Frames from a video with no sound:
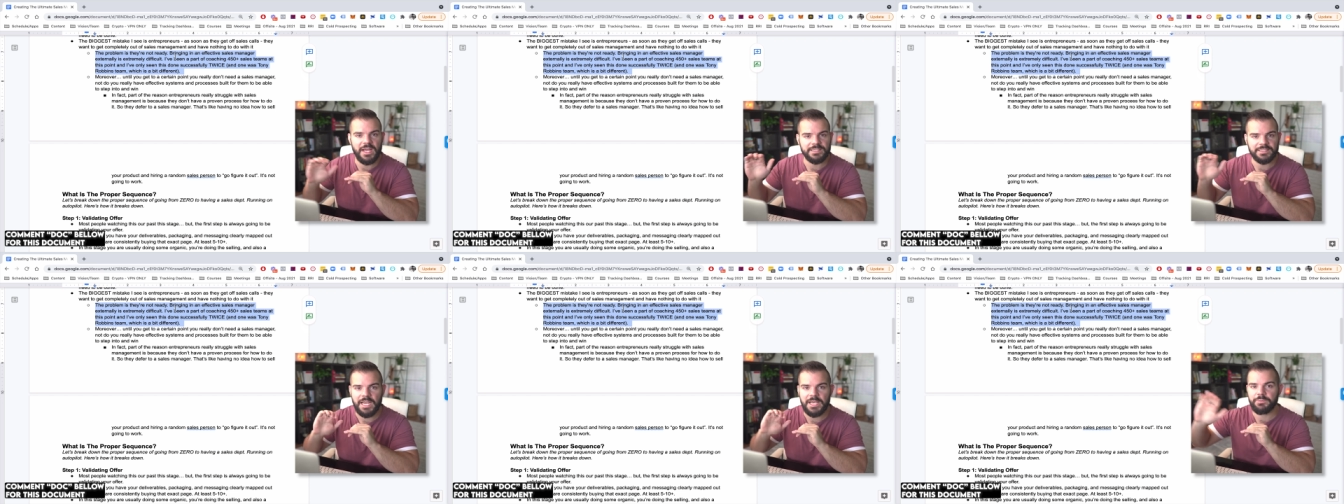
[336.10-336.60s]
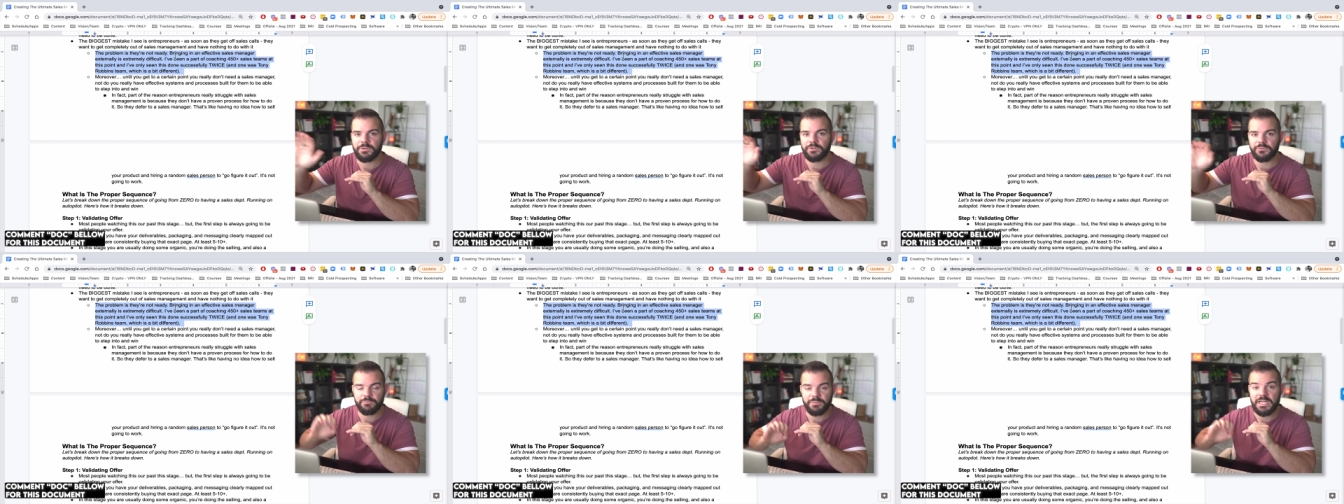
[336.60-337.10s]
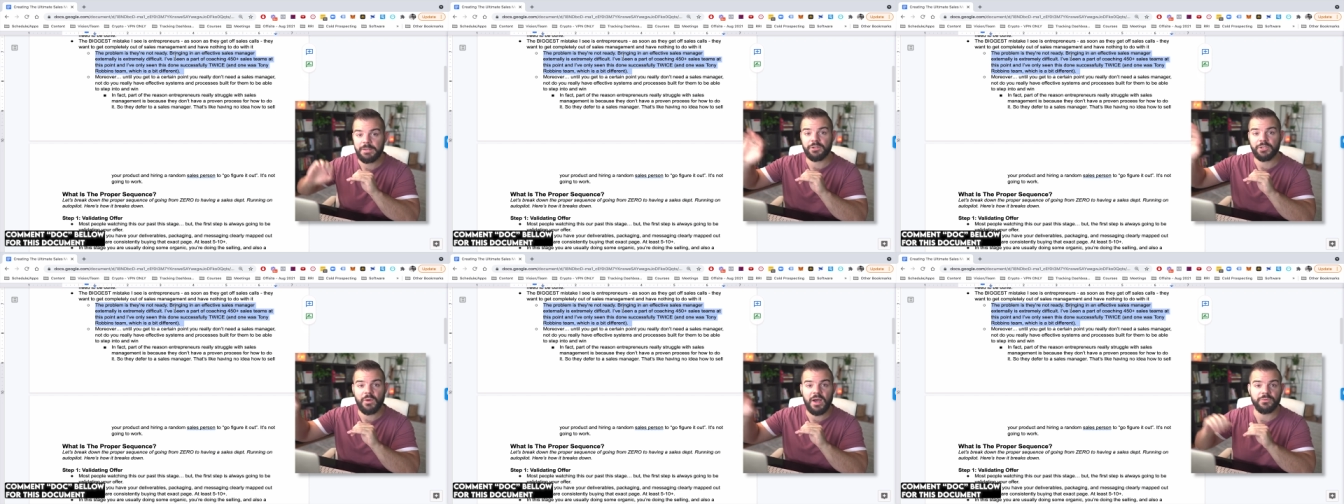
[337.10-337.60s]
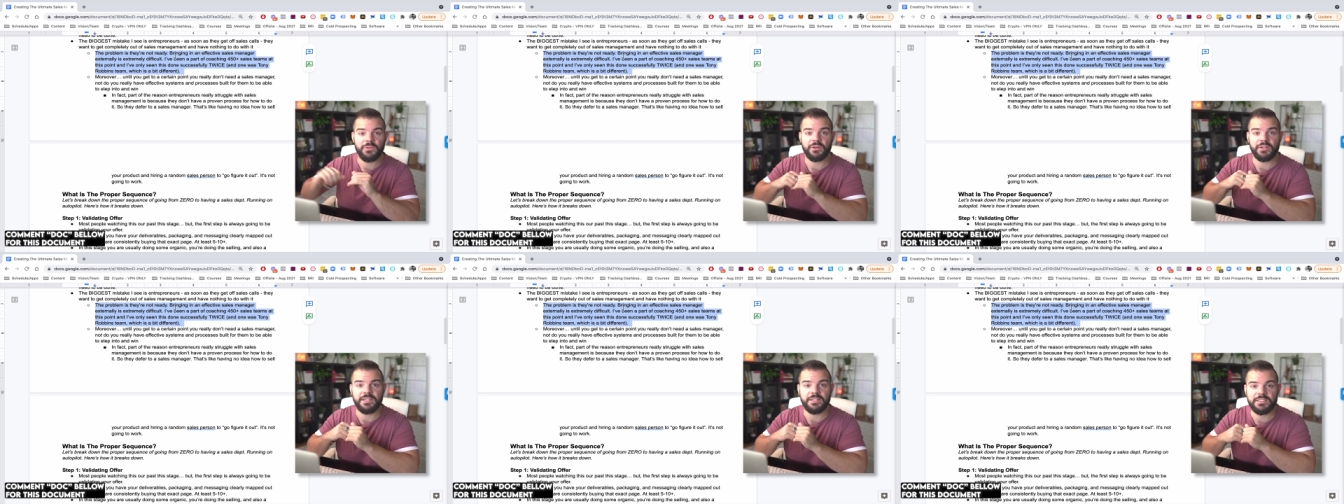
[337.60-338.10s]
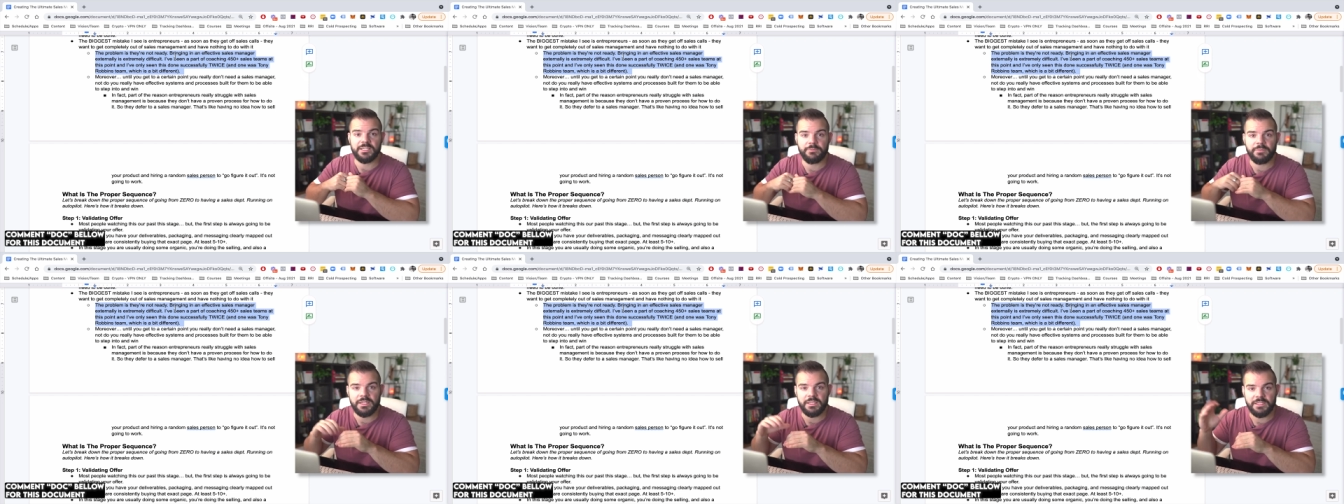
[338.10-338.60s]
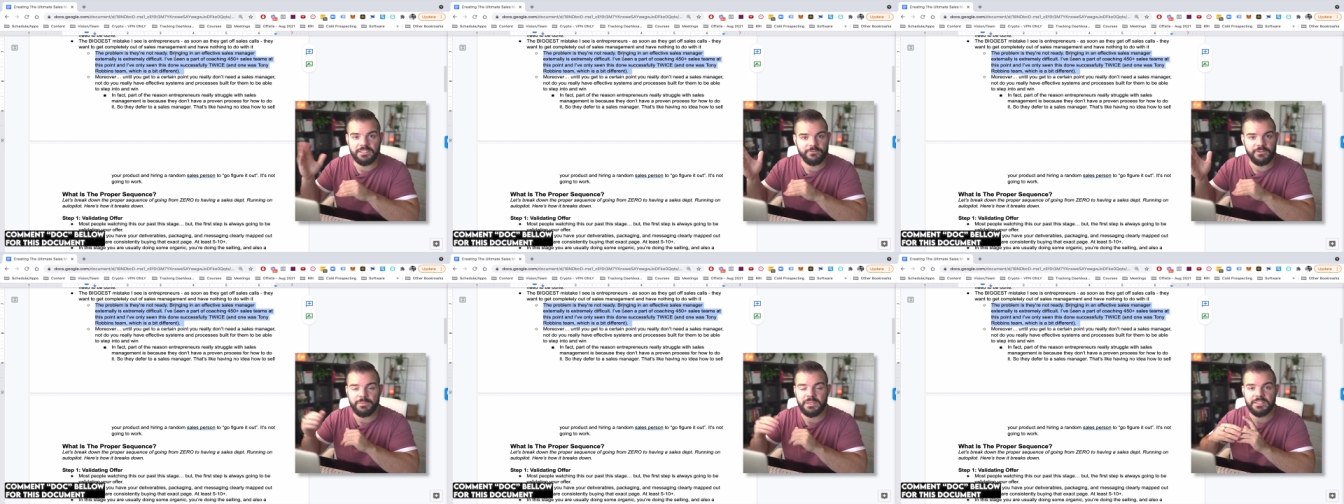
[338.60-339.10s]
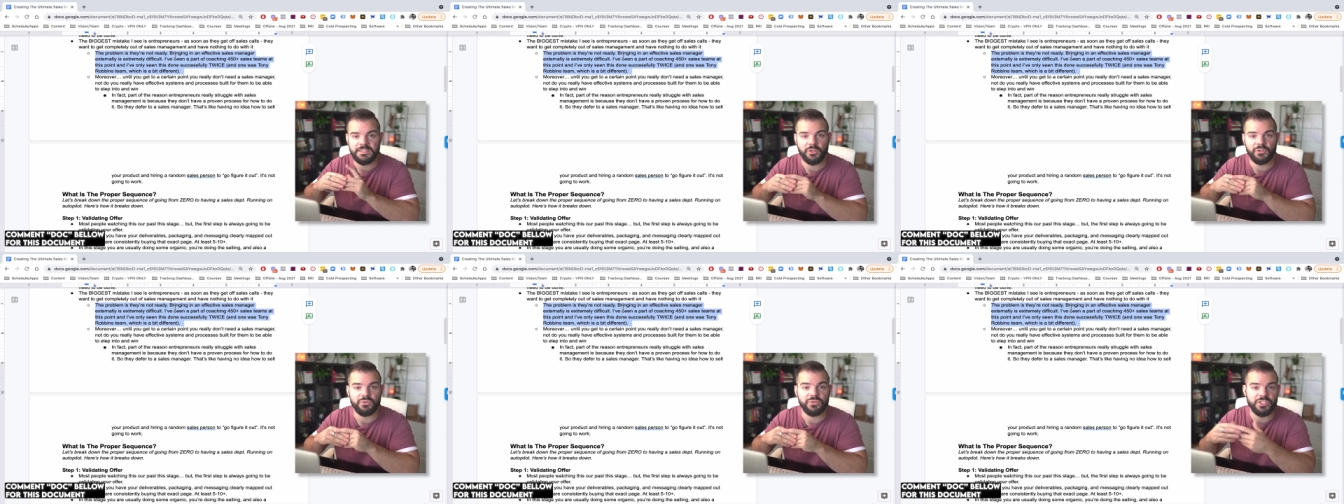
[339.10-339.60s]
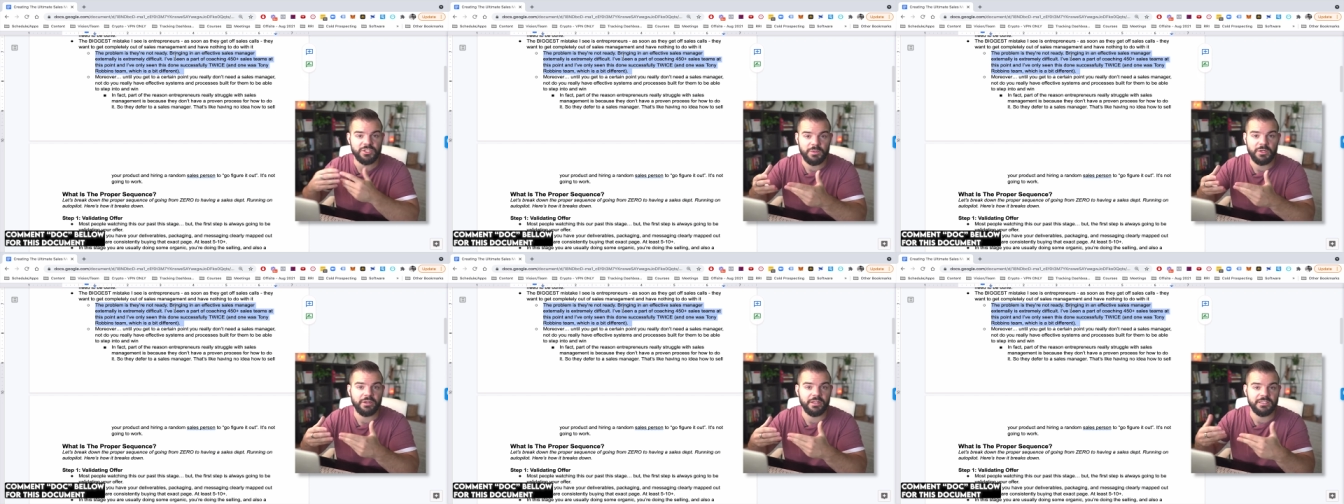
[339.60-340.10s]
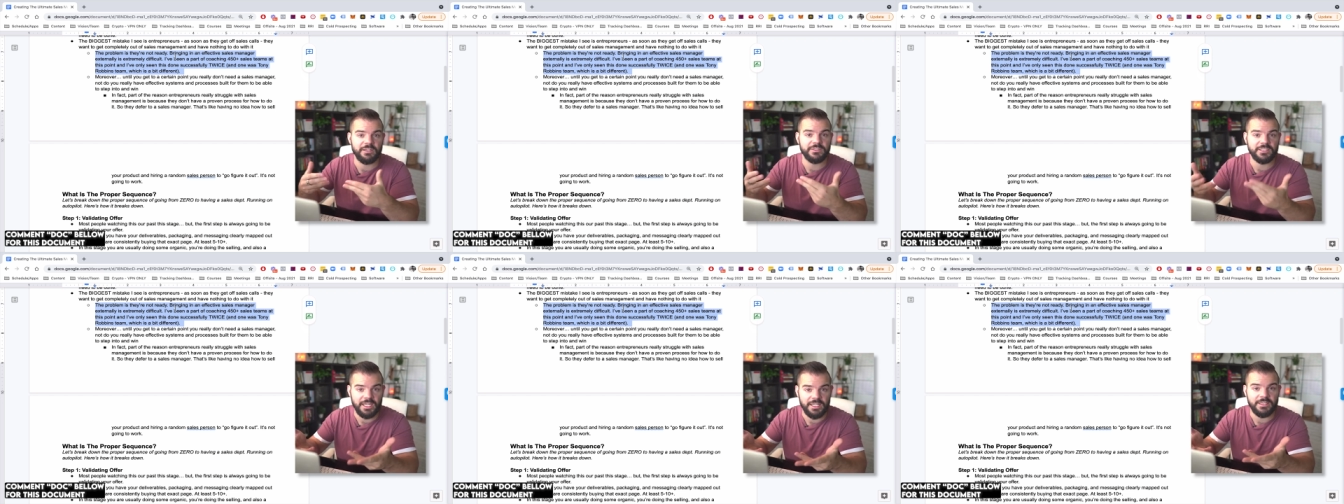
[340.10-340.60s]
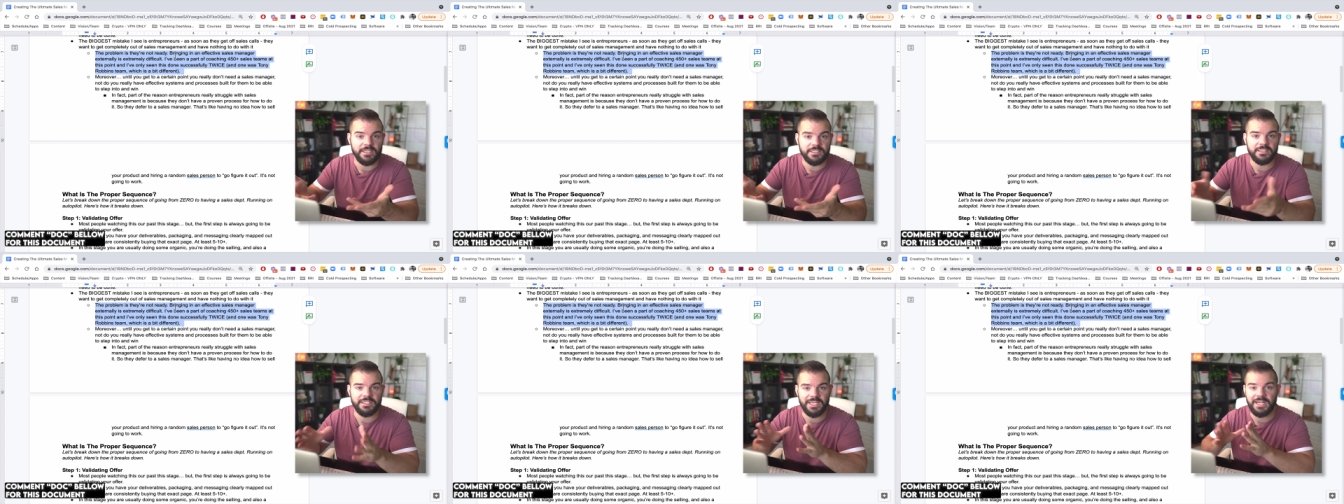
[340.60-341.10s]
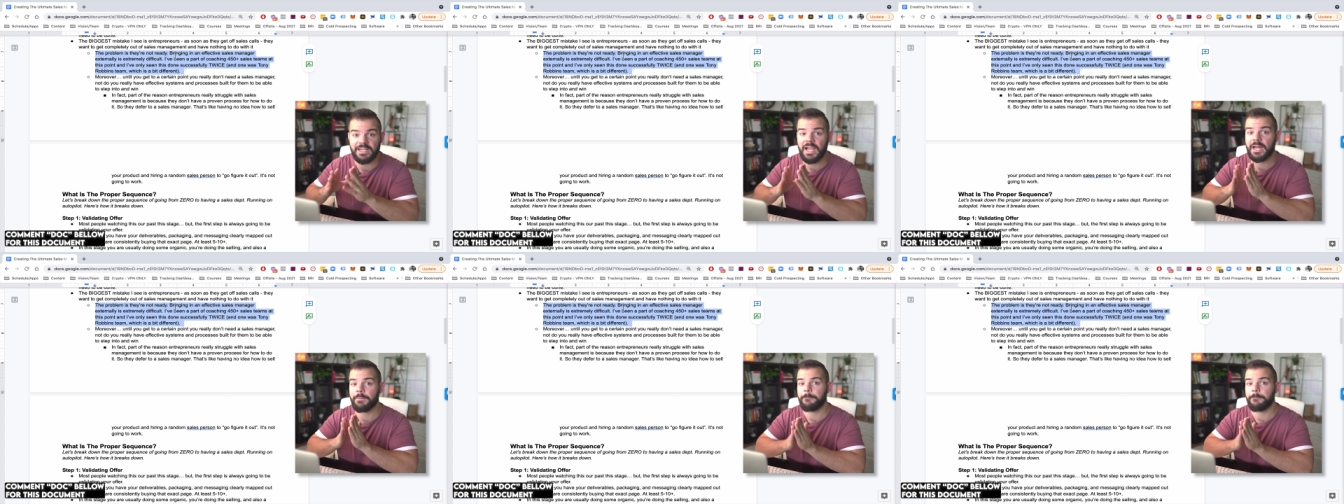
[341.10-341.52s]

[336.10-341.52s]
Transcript: that type of being able to go out there and get somebody as a VP of sales who's experienced and has done this and can I kind